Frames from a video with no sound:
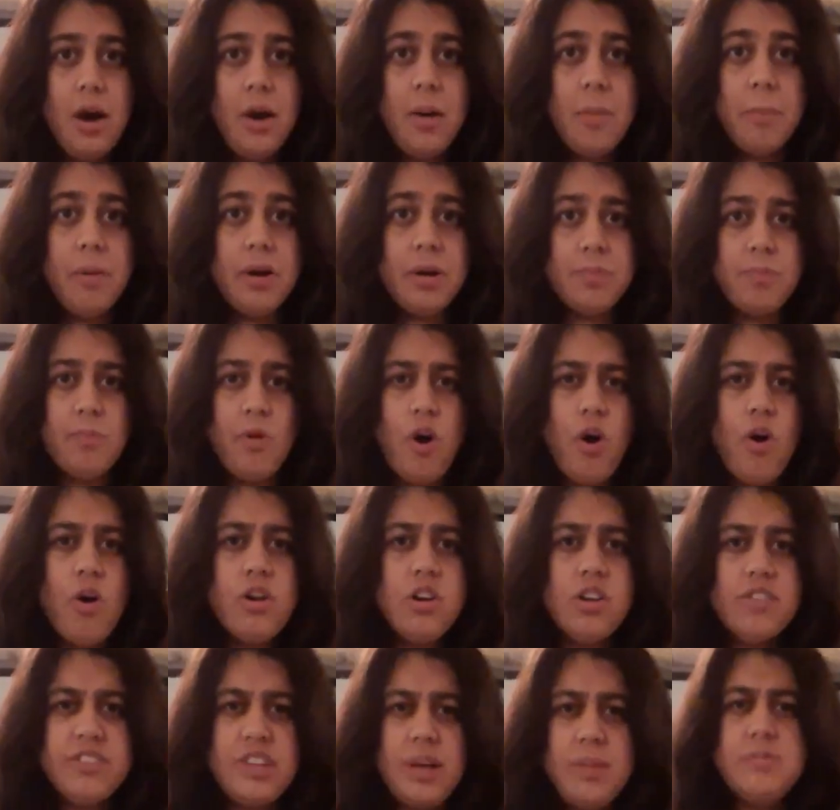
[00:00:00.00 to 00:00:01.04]
But all
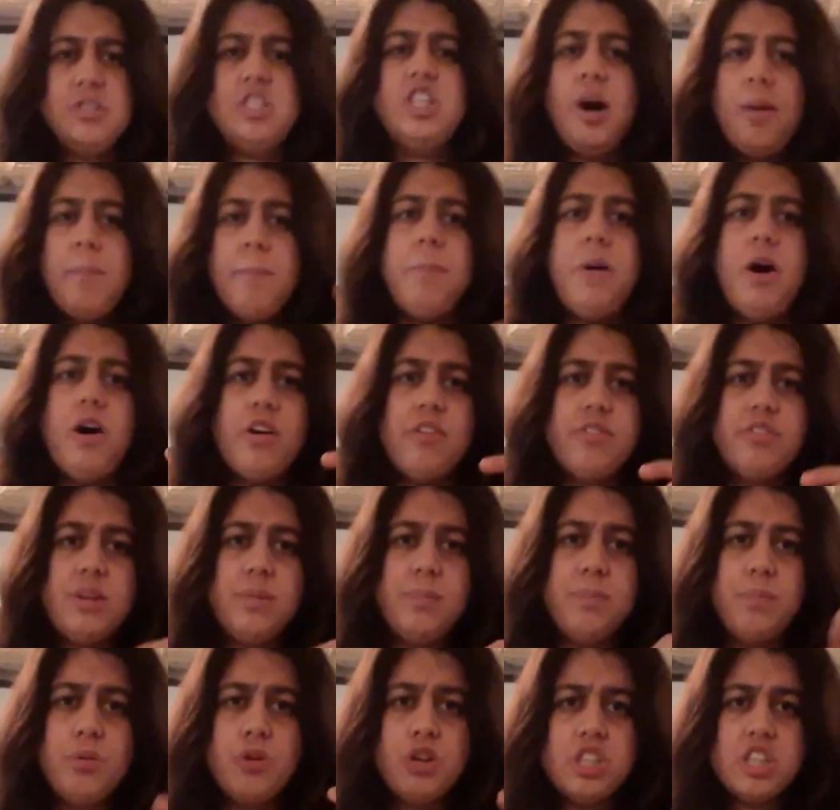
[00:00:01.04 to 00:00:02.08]
of them jump out of the
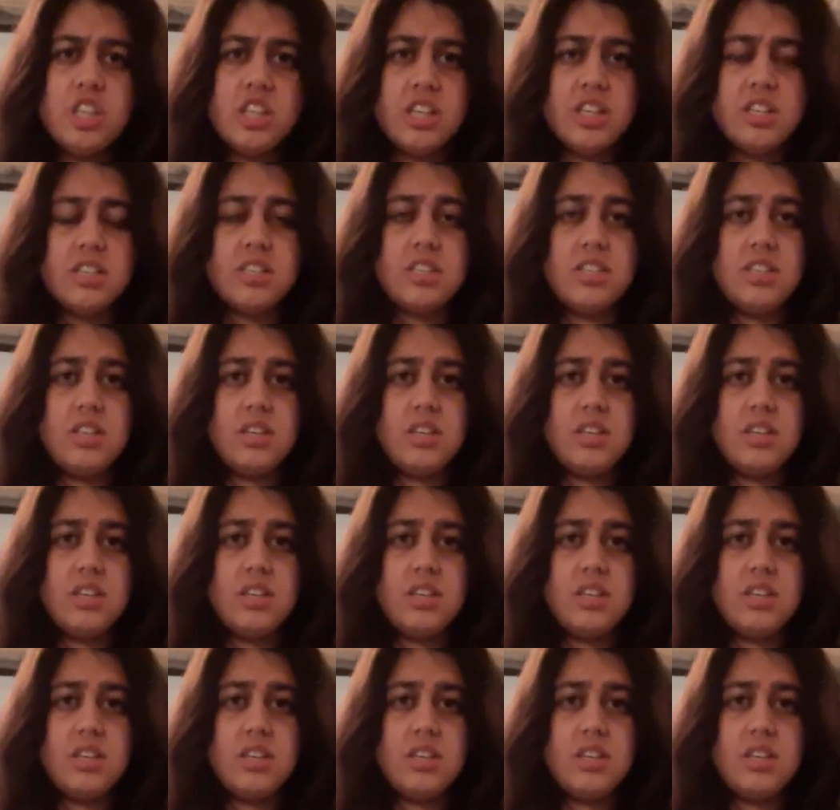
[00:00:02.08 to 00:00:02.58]
bushes,